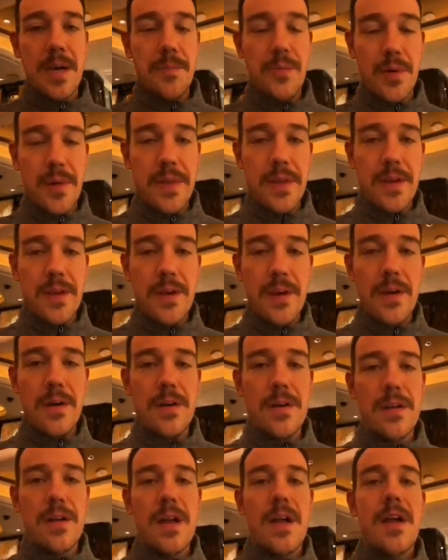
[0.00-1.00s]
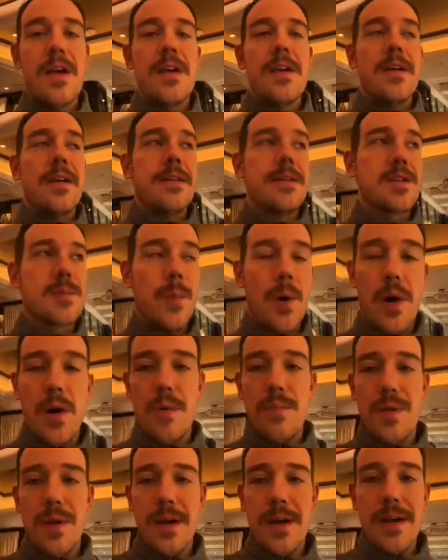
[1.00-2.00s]
I put in the call,
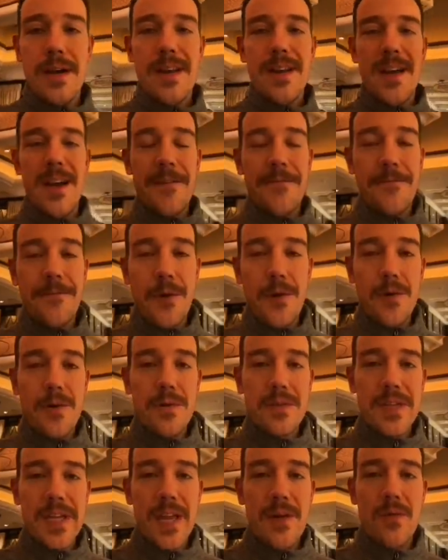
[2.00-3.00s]
small blind folds,